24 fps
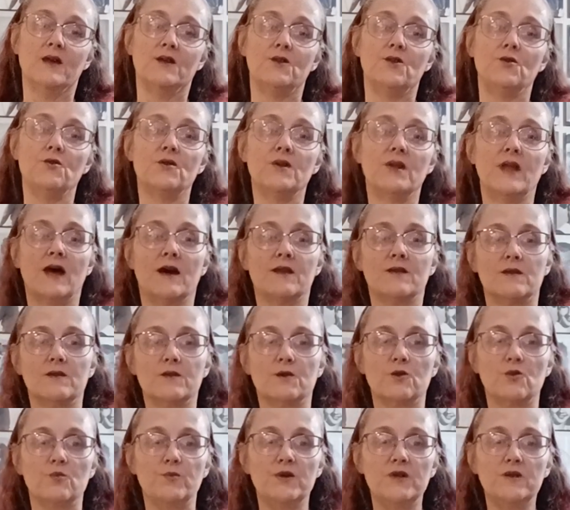You can add a
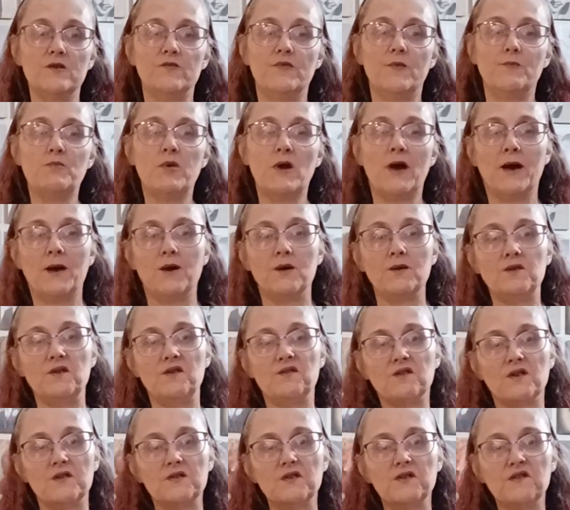little bit of
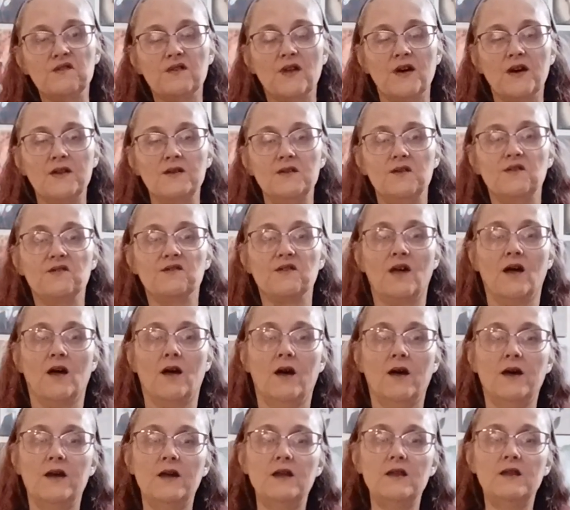bounce on the side to
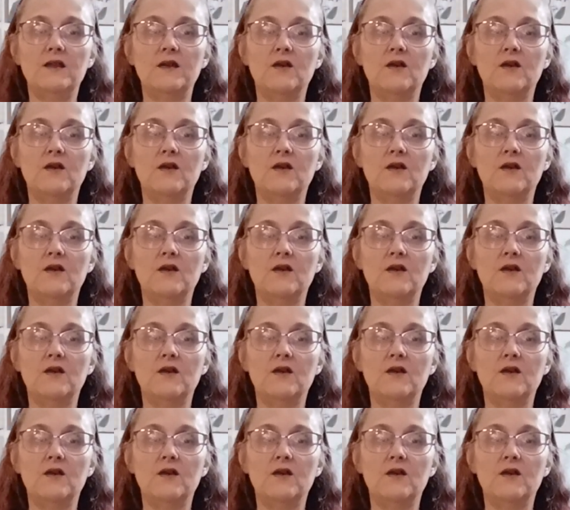side